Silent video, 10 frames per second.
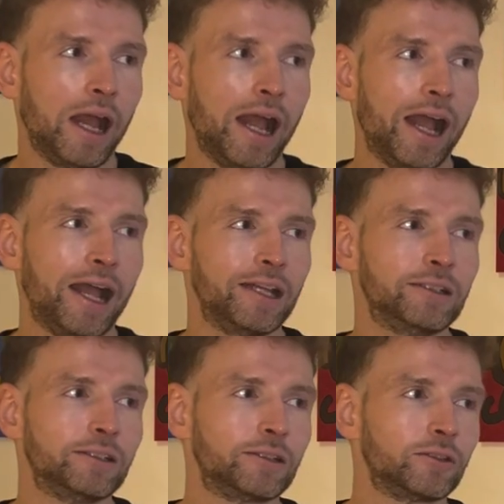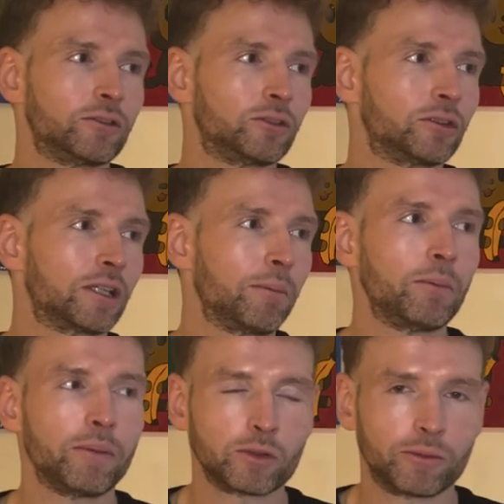and a couple
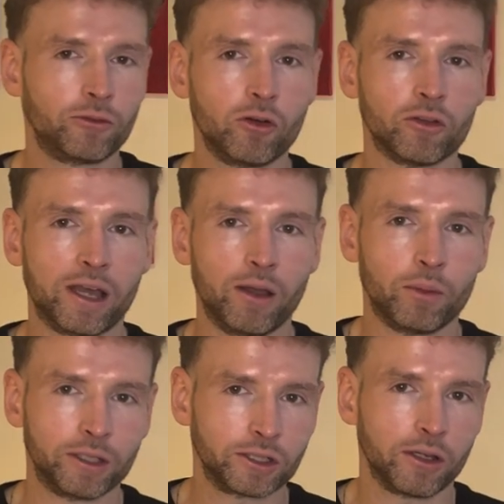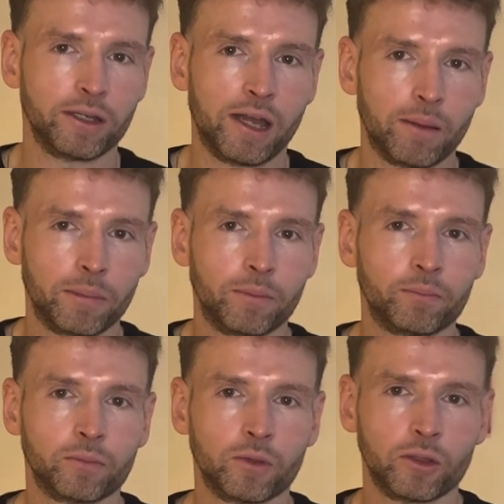of months before that, when you sign up,
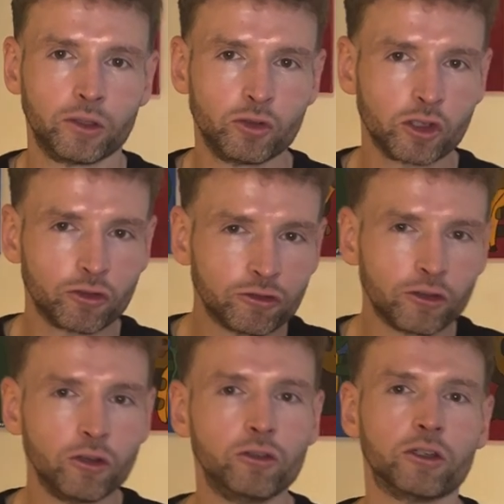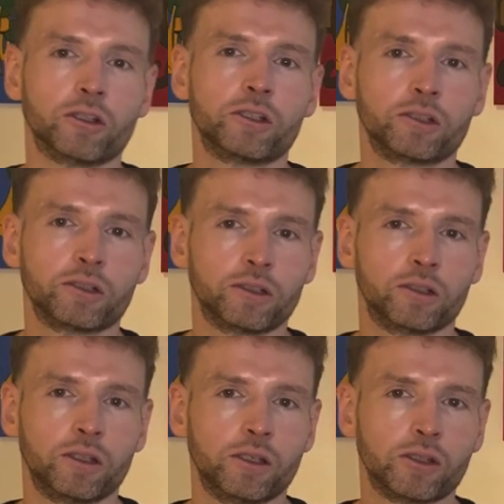you just focus
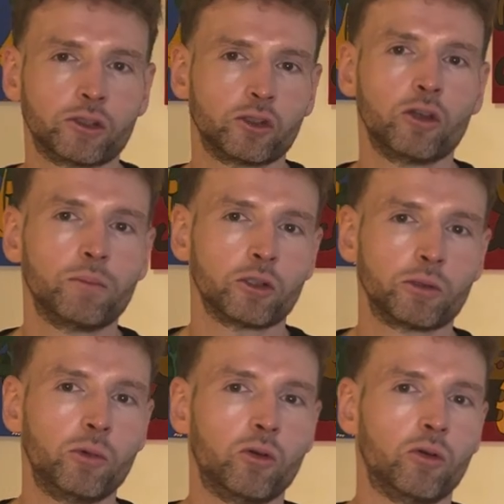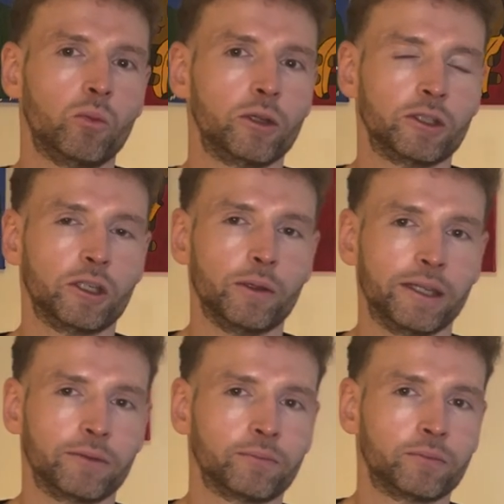so much more on what you're
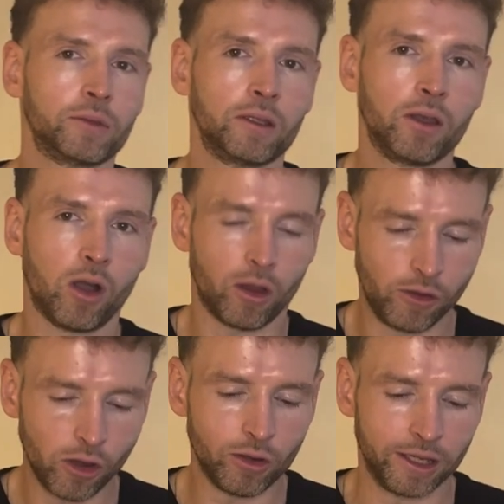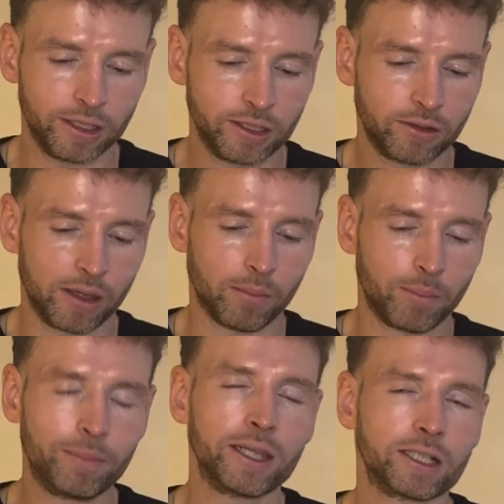doing. I noticed that my
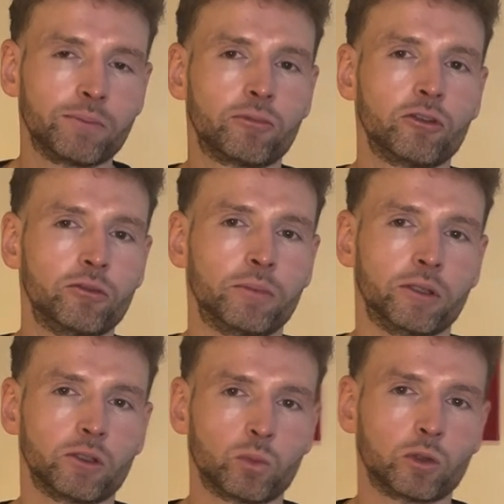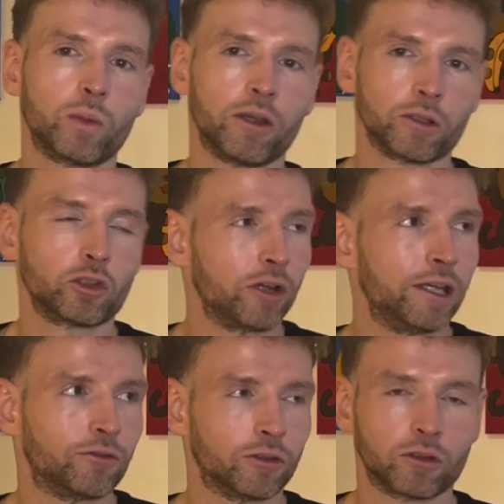biggest improvements was when I was
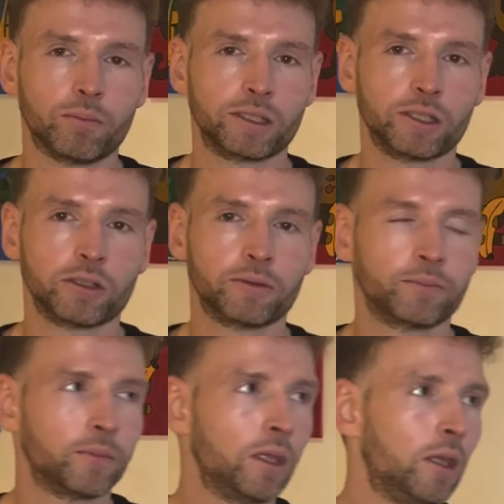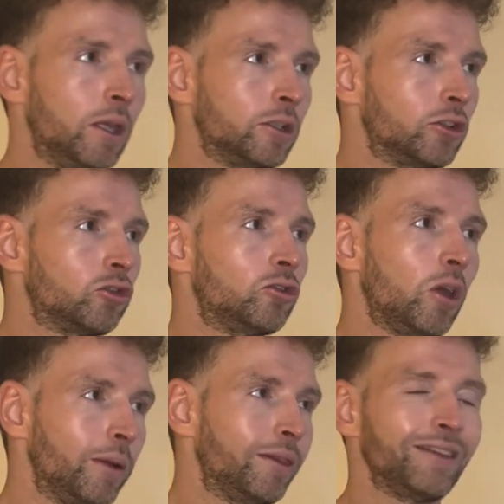training for the competition. So
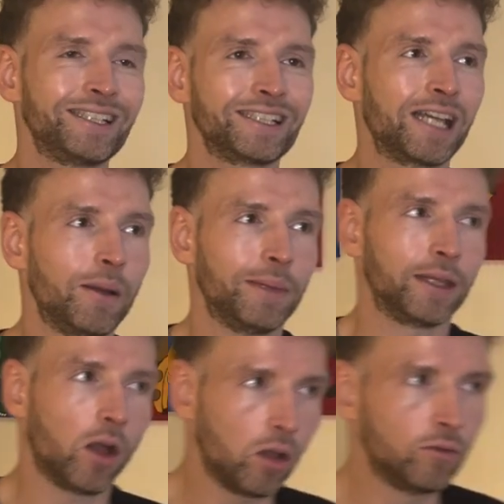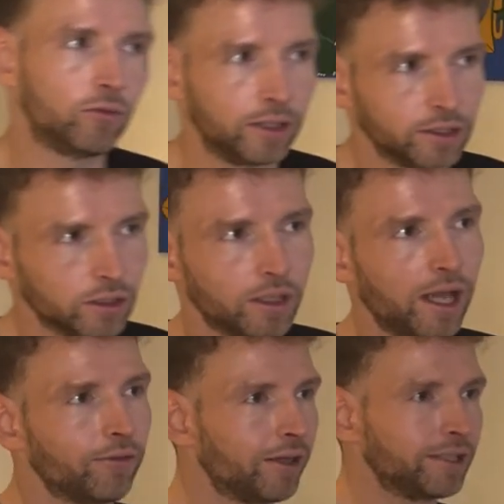knowing that this is coming, hopefully is going to
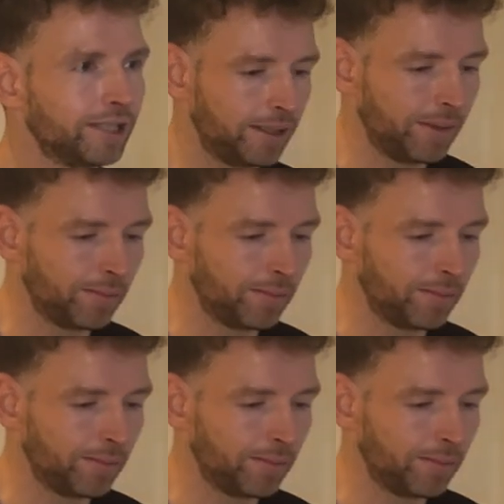have that same